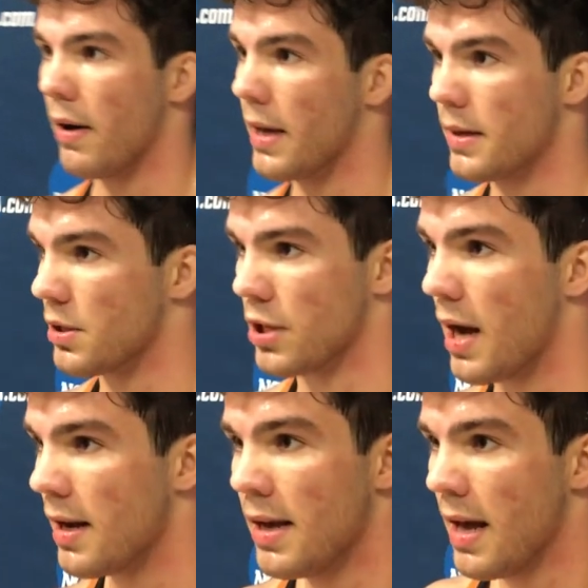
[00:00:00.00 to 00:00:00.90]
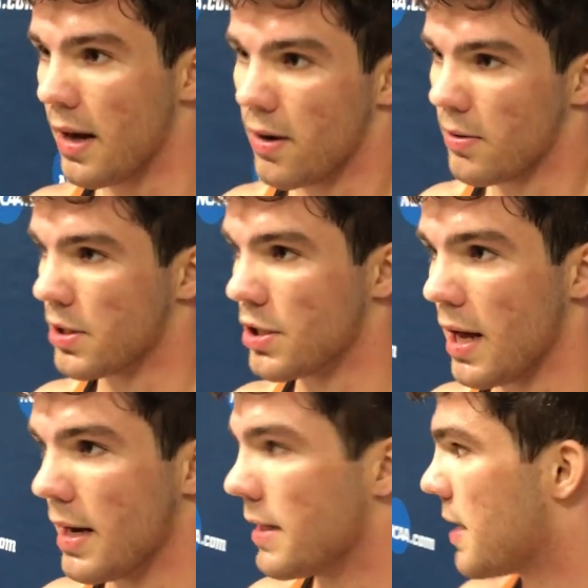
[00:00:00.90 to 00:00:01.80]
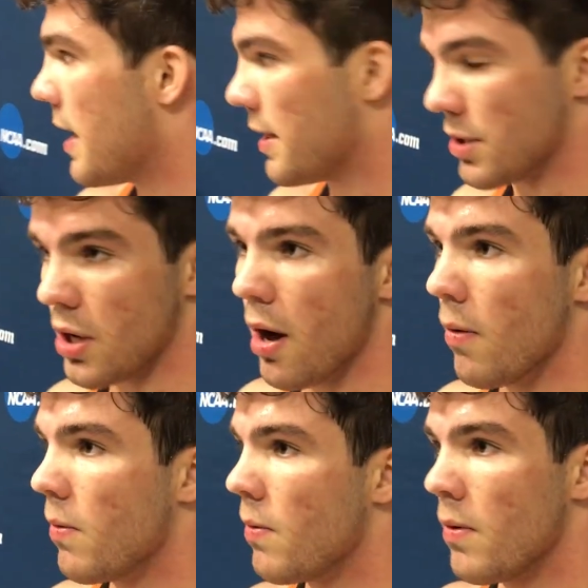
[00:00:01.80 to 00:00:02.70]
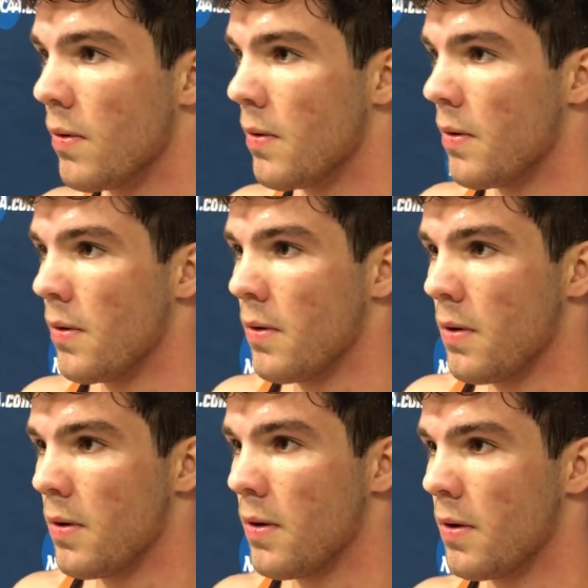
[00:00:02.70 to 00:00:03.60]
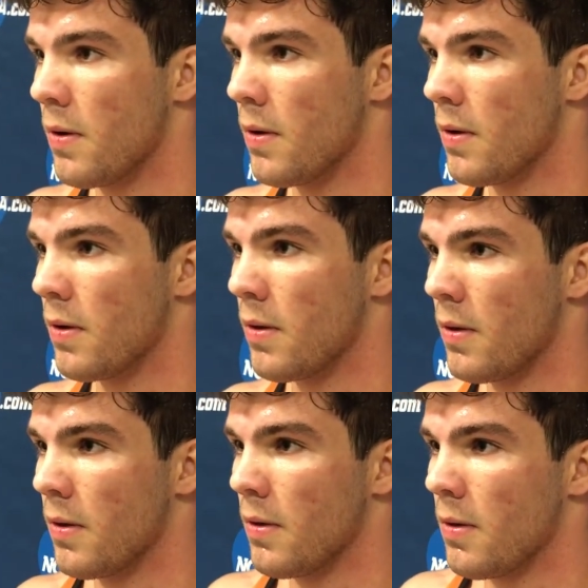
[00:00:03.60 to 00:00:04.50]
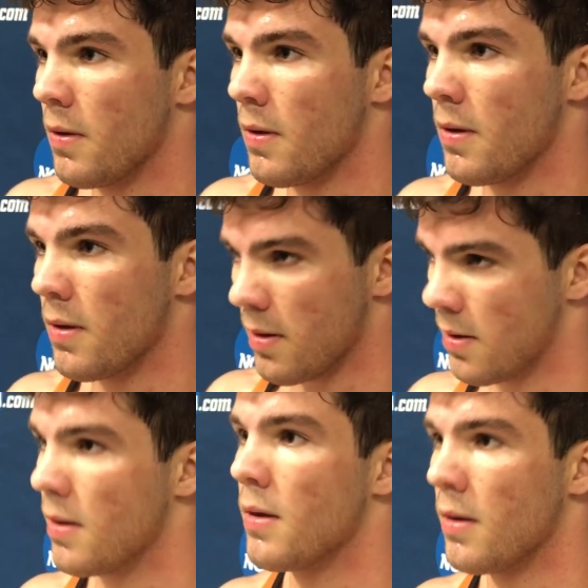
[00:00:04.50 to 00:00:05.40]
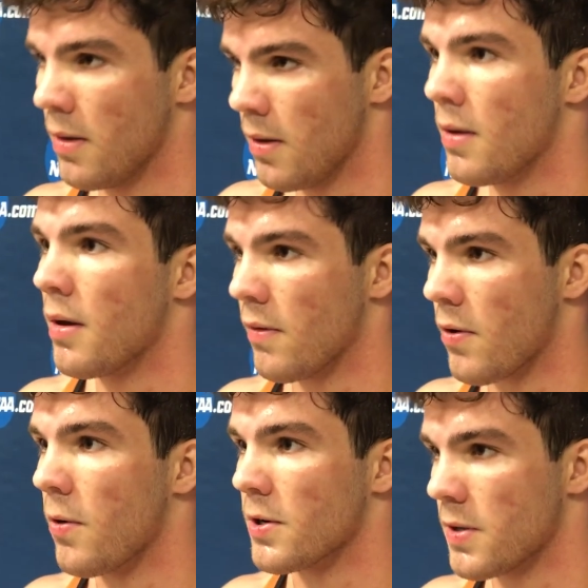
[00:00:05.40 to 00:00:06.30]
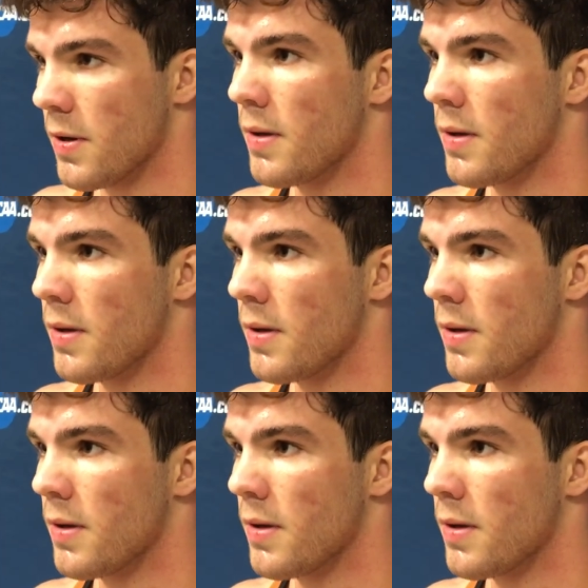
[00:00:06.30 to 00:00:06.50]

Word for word: I hit the shot. I don't know what the shot is. I just go. Just find that deep inside, make it happen, and then ride like crazy. Huh? Of course.